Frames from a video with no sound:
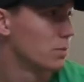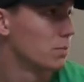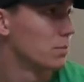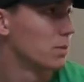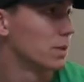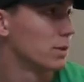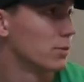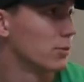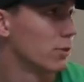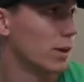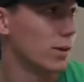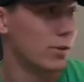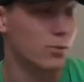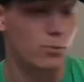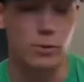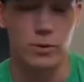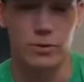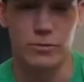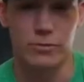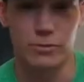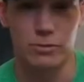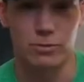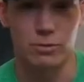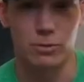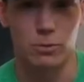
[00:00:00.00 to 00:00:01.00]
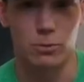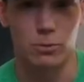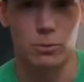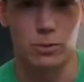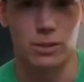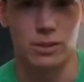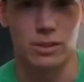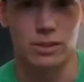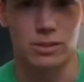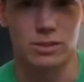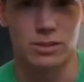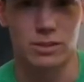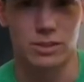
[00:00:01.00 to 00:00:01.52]
being right at
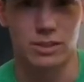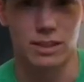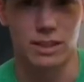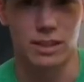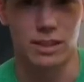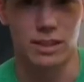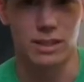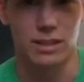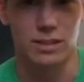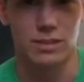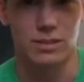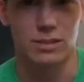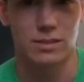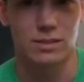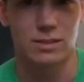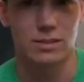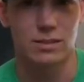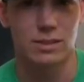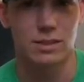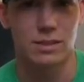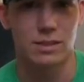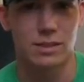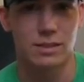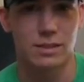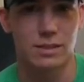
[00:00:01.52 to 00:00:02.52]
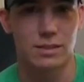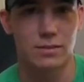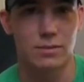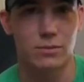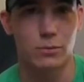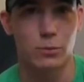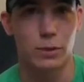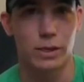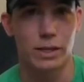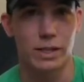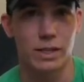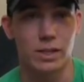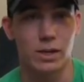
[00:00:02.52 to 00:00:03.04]
151 today,
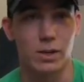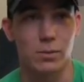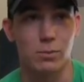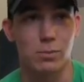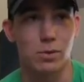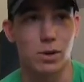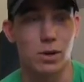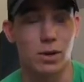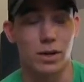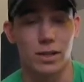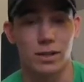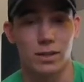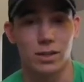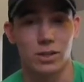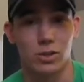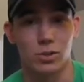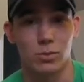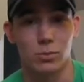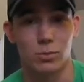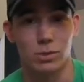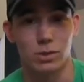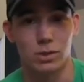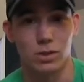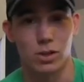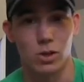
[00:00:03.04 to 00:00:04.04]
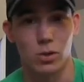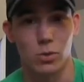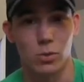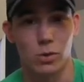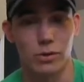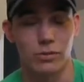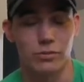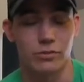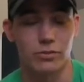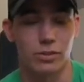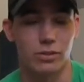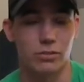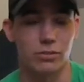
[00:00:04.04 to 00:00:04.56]
waking up probably a little below
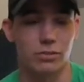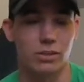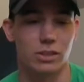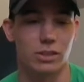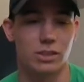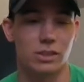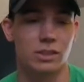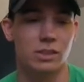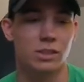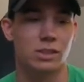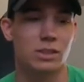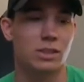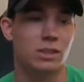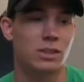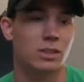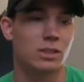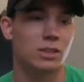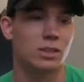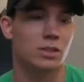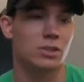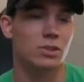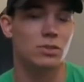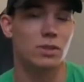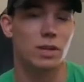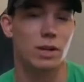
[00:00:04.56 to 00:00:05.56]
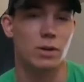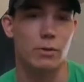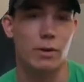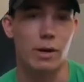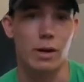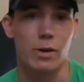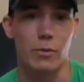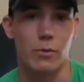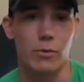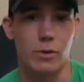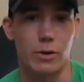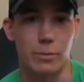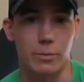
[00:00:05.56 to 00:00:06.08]
150, probably where
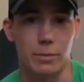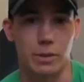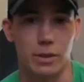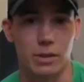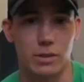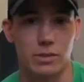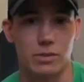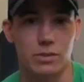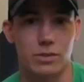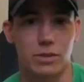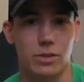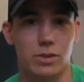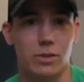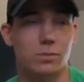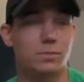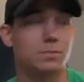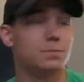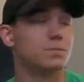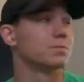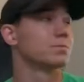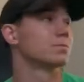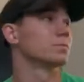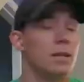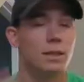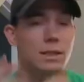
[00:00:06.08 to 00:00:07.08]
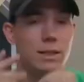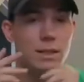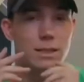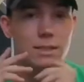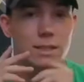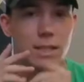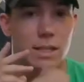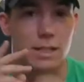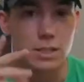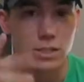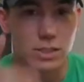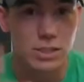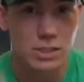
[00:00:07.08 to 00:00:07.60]
I want to be. So
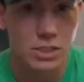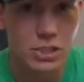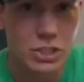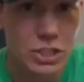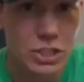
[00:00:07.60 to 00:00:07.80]
let's head to the